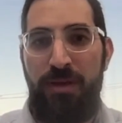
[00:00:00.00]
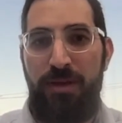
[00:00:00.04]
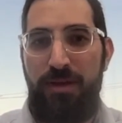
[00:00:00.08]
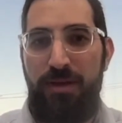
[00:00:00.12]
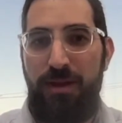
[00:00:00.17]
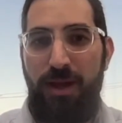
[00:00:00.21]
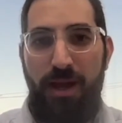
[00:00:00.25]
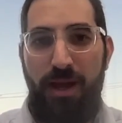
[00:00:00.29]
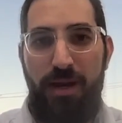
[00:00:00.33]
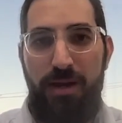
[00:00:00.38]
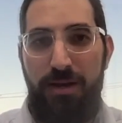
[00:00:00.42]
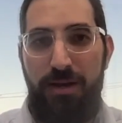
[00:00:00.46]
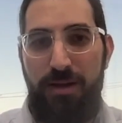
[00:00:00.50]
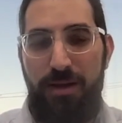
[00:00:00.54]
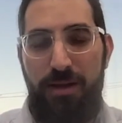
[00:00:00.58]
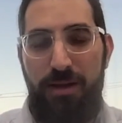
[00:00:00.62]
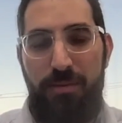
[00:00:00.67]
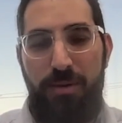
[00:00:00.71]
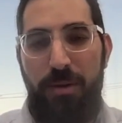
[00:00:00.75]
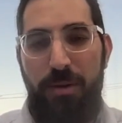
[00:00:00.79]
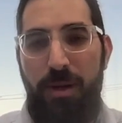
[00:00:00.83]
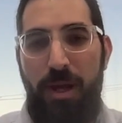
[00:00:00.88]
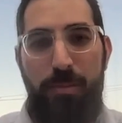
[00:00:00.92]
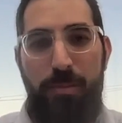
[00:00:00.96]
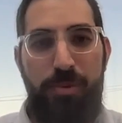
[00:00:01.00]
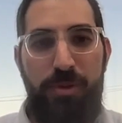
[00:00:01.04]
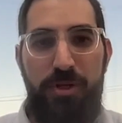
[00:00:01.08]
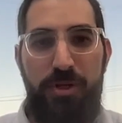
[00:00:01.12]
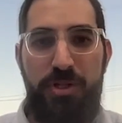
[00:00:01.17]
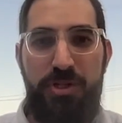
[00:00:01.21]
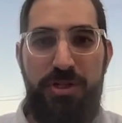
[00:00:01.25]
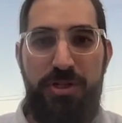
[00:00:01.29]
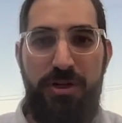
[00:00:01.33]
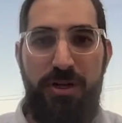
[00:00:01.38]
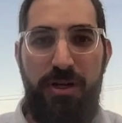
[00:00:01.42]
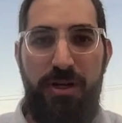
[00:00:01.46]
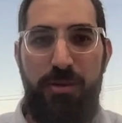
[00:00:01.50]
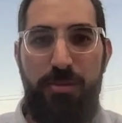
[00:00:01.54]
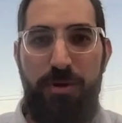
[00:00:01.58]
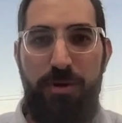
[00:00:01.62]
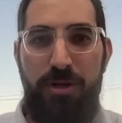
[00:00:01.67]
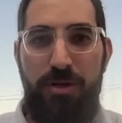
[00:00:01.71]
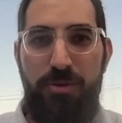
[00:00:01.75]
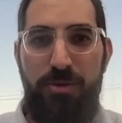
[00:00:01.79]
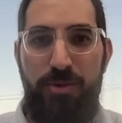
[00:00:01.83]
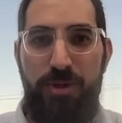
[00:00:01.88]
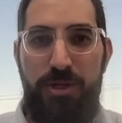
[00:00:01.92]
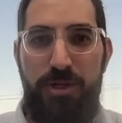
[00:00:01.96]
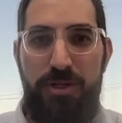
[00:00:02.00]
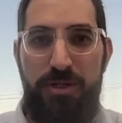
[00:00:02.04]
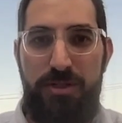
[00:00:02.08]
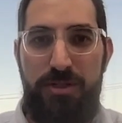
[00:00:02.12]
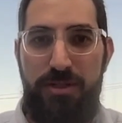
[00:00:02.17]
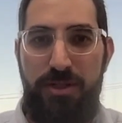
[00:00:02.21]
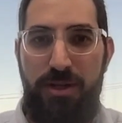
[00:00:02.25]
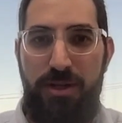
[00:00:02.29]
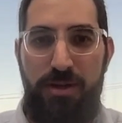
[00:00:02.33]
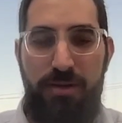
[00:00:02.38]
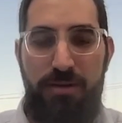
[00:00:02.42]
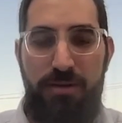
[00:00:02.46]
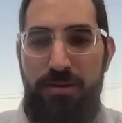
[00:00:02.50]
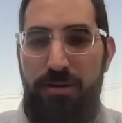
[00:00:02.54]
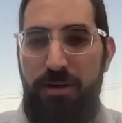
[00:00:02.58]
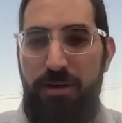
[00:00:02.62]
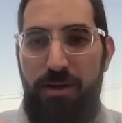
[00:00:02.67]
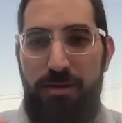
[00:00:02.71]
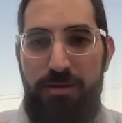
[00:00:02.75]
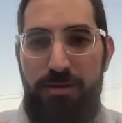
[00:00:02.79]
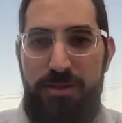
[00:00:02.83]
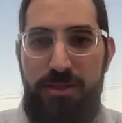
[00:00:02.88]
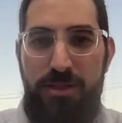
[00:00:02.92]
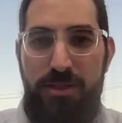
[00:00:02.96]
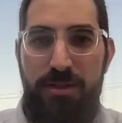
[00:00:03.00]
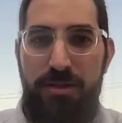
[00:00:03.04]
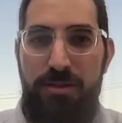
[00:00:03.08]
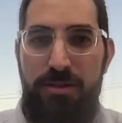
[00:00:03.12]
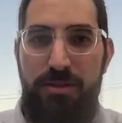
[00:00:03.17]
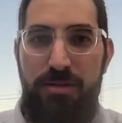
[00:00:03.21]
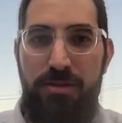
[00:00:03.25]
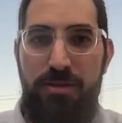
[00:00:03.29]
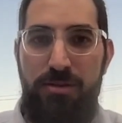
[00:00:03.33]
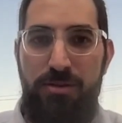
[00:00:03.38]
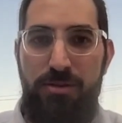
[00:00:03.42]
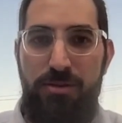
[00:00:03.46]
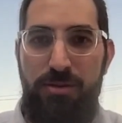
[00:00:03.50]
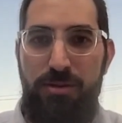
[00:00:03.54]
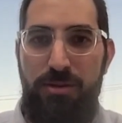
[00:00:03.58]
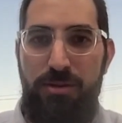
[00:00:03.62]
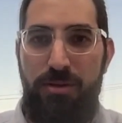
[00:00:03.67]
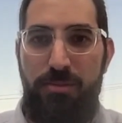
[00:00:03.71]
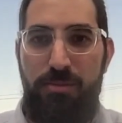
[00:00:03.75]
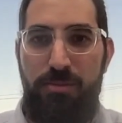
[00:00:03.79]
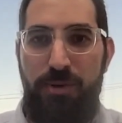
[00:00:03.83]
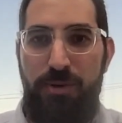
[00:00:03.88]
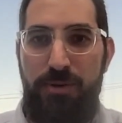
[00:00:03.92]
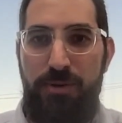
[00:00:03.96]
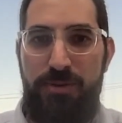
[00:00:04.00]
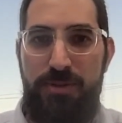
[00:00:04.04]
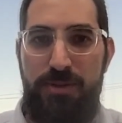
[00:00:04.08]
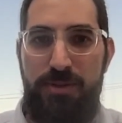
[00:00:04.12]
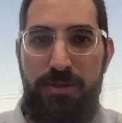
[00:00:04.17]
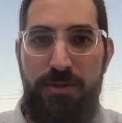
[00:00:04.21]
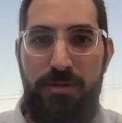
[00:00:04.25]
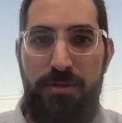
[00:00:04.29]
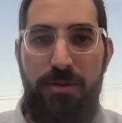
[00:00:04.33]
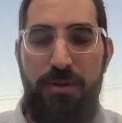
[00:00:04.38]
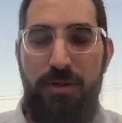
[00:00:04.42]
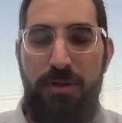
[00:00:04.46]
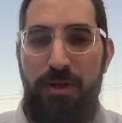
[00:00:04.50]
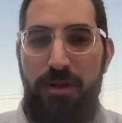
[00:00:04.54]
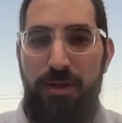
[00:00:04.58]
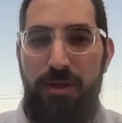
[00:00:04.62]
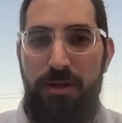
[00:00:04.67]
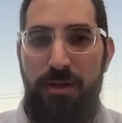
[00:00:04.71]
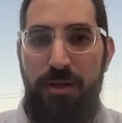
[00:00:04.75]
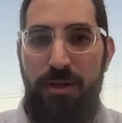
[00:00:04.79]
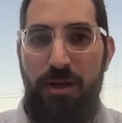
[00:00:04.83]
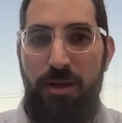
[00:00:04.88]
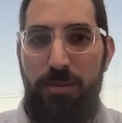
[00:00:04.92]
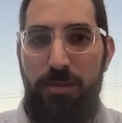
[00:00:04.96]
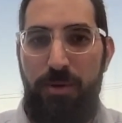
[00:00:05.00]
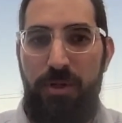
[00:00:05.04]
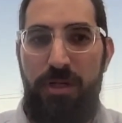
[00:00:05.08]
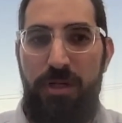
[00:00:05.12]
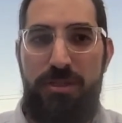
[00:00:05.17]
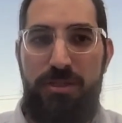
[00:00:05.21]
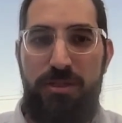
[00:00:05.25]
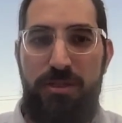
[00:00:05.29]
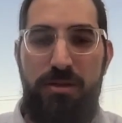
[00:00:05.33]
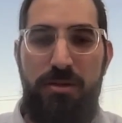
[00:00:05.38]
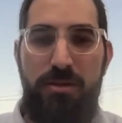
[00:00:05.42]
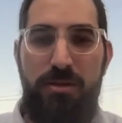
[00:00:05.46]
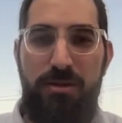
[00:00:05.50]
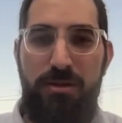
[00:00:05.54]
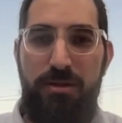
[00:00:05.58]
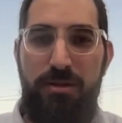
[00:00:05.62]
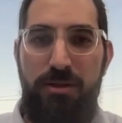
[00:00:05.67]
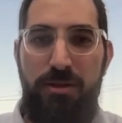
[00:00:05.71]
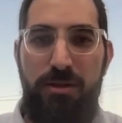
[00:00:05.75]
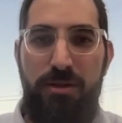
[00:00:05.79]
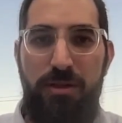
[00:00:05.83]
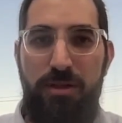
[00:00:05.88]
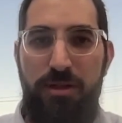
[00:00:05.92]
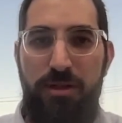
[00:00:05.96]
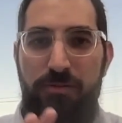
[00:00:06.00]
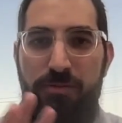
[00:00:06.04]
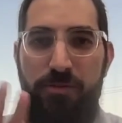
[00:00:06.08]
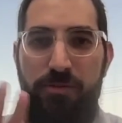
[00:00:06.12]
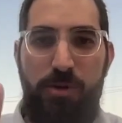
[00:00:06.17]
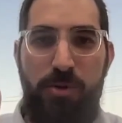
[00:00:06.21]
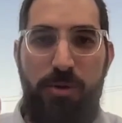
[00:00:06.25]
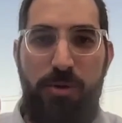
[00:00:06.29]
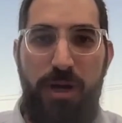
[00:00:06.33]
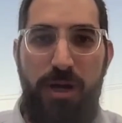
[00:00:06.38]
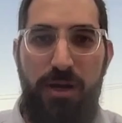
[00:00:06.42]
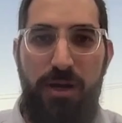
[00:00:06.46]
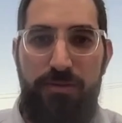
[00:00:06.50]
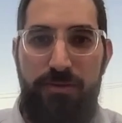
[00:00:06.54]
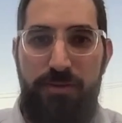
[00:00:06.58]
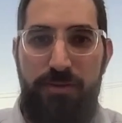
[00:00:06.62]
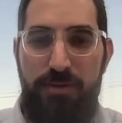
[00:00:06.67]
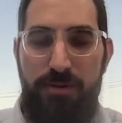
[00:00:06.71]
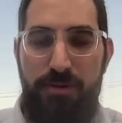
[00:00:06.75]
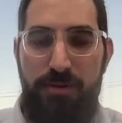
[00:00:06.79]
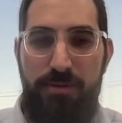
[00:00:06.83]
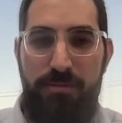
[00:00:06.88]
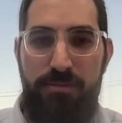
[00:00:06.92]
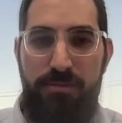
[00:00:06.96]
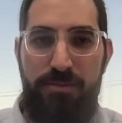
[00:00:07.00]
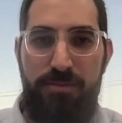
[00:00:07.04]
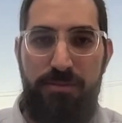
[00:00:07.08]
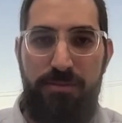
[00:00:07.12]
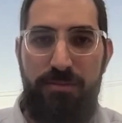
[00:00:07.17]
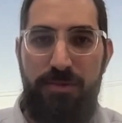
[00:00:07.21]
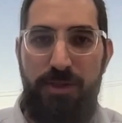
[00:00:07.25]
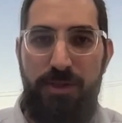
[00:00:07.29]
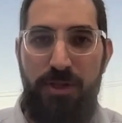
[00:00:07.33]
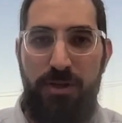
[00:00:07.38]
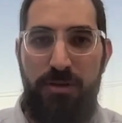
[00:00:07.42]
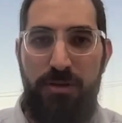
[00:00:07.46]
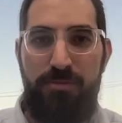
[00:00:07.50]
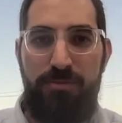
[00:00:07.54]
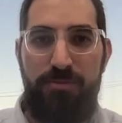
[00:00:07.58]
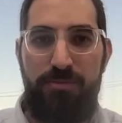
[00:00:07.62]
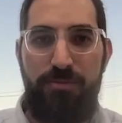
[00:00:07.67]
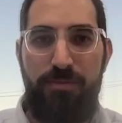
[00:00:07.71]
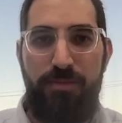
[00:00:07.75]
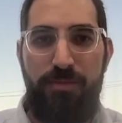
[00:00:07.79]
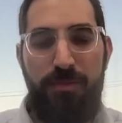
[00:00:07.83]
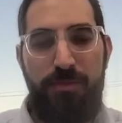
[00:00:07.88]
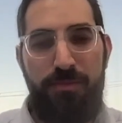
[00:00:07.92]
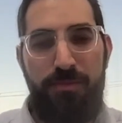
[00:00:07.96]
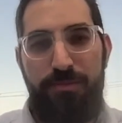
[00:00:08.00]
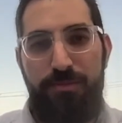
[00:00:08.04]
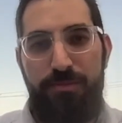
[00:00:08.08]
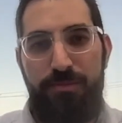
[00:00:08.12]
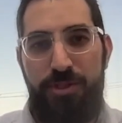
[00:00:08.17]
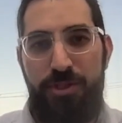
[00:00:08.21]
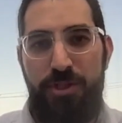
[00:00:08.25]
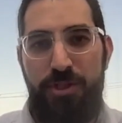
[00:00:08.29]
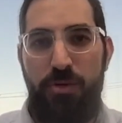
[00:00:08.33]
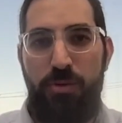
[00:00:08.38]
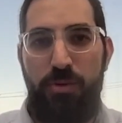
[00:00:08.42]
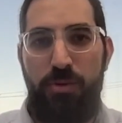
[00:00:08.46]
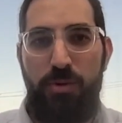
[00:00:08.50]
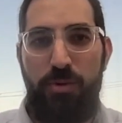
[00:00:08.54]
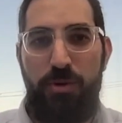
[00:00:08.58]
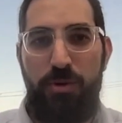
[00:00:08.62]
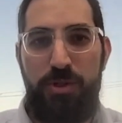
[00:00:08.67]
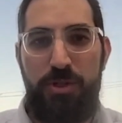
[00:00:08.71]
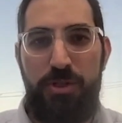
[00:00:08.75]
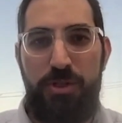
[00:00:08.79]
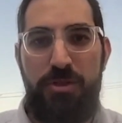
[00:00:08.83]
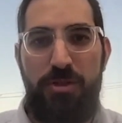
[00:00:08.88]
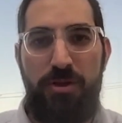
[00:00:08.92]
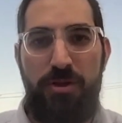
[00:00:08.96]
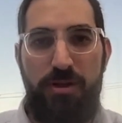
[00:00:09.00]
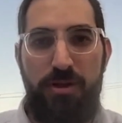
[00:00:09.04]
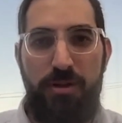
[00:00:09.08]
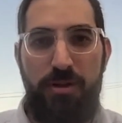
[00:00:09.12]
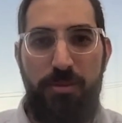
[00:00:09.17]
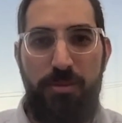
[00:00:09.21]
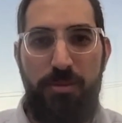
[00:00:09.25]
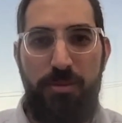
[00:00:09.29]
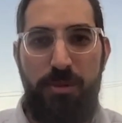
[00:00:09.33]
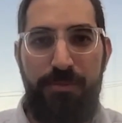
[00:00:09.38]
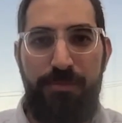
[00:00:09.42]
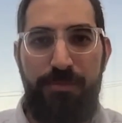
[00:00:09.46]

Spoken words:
and I'm happy to share. Anybody who reaches out, or I'll send it to you. You can post it, but it's a good little infographic to you know show what we were just talking about.